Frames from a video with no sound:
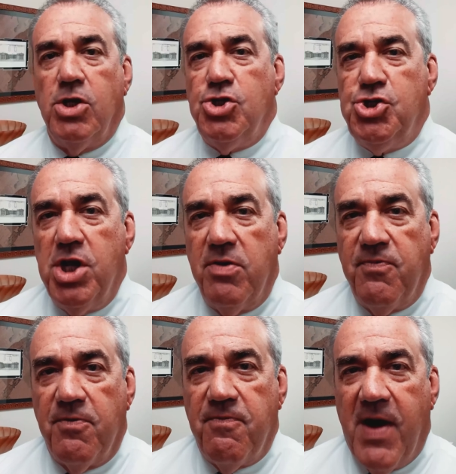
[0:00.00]

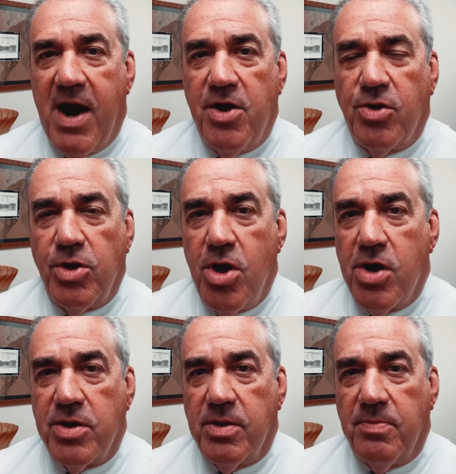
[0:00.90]
Jennifer fired her
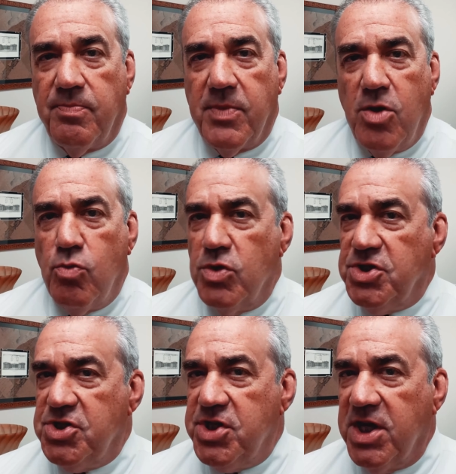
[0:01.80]
lawyer,
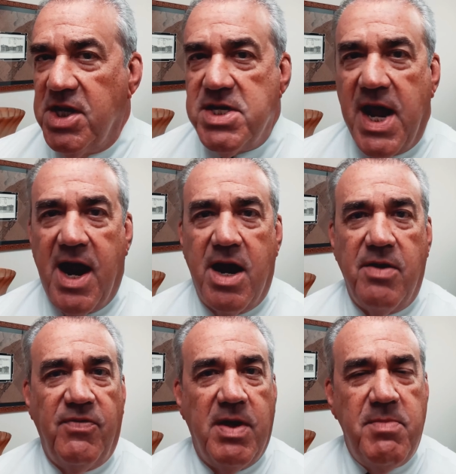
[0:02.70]
was sick and
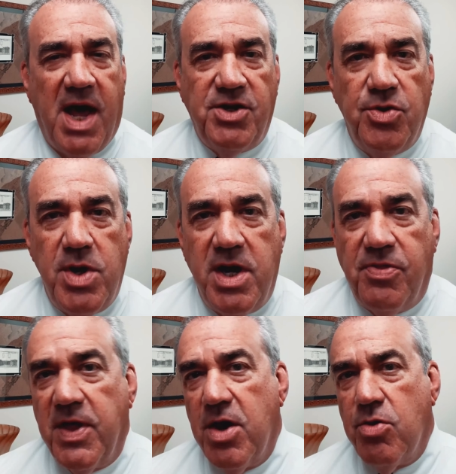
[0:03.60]
tired of him not doing
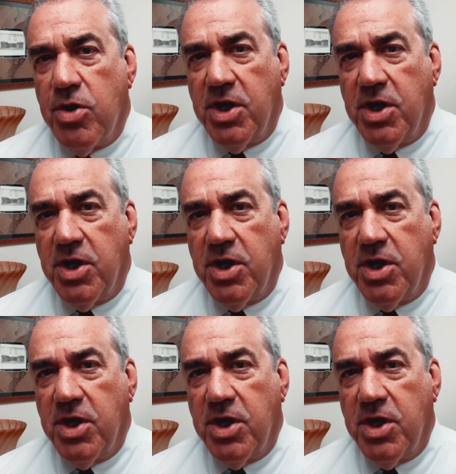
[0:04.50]
anything on her